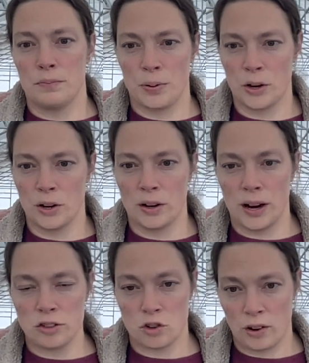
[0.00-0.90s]
per
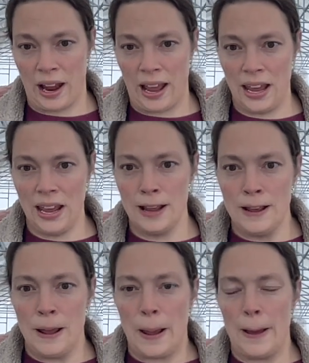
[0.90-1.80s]
tray.
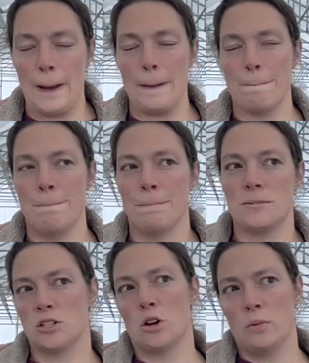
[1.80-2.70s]

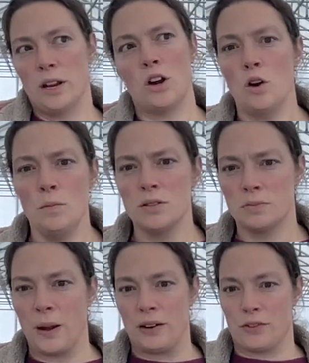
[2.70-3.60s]
So it almost
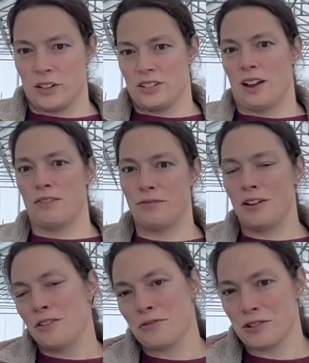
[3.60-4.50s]
paid for itself
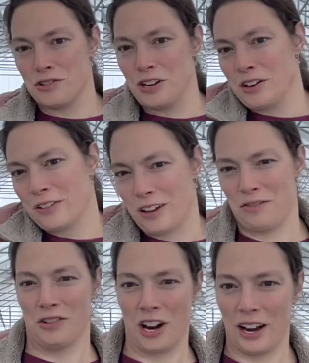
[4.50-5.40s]
in the first year, like
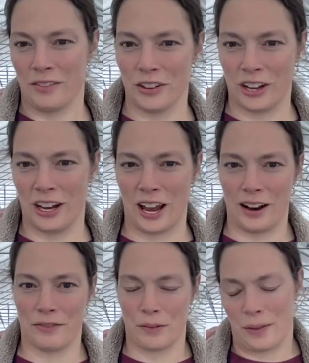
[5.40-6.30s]
if you're kind of looking at
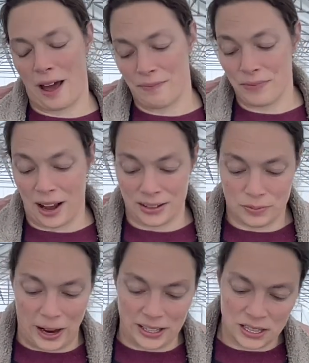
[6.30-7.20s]
it from that
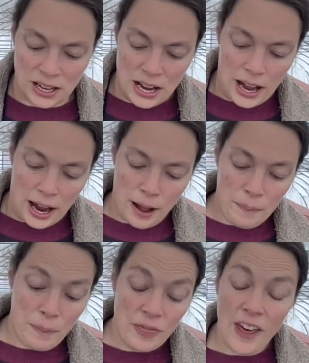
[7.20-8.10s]
aspect.
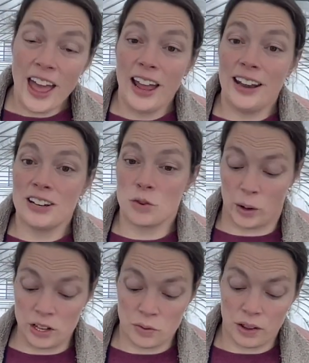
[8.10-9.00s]
But then in
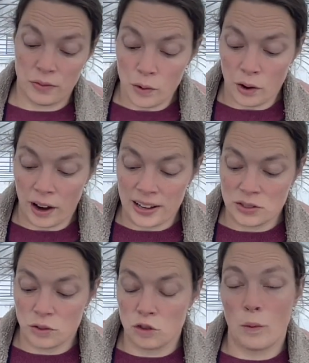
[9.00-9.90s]
2024, I
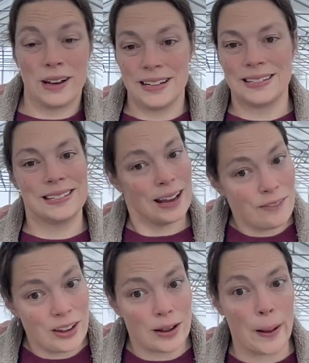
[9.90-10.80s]
sold
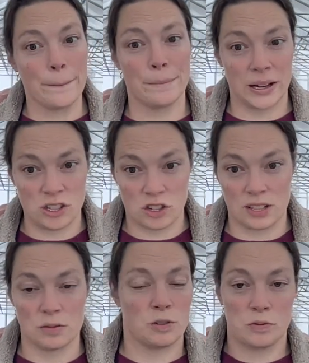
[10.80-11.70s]
27
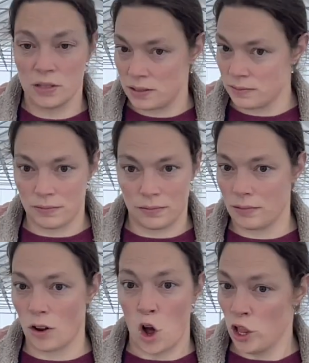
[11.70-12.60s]
bunches, which was
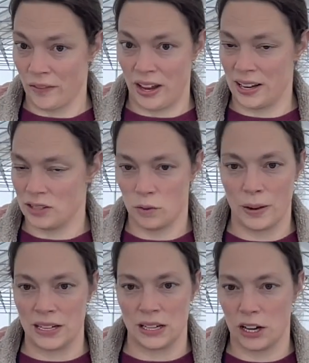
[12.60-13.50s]
all of it. I sold
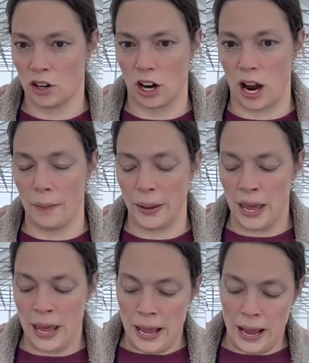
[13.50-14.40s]
my entire crop.
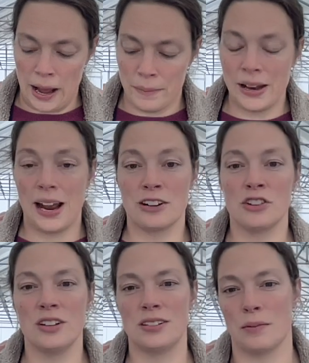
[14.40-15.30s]
And
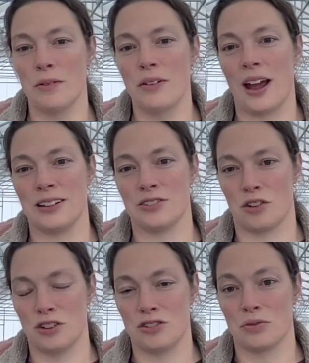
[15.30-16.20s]
actually some of it had
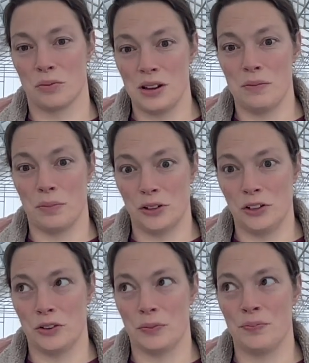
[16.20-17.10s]
started to
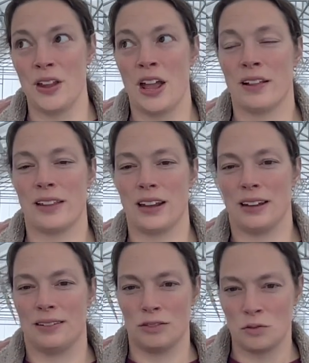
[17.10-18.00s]
rebloom, like
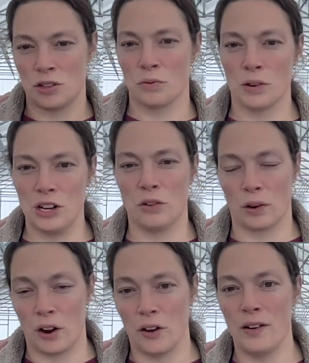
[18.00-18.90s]
to
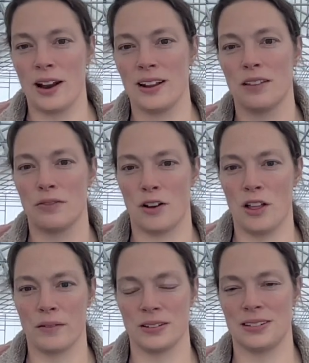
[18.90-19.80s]
regrow. And in the
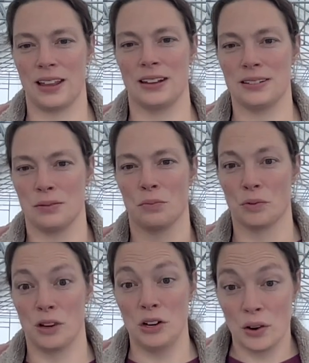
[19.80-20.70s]
fall, I was selling some
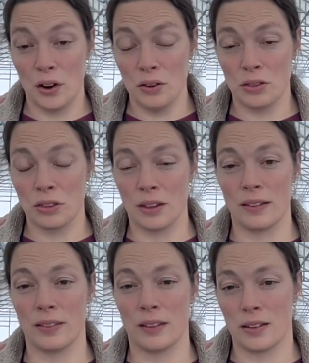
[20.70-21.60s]
regrowth.
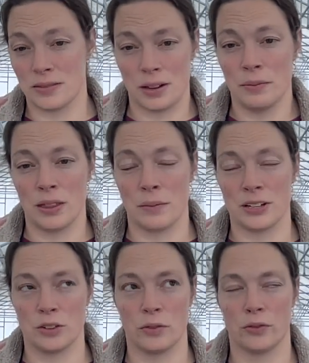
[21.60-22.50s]
Some of them I
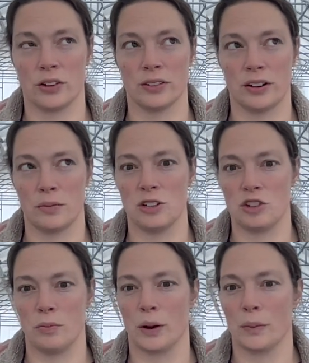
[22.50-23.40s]
sold for a little bit
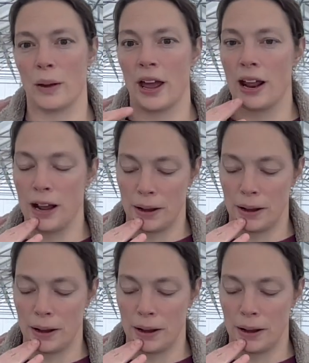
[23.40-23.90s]
cheaper, but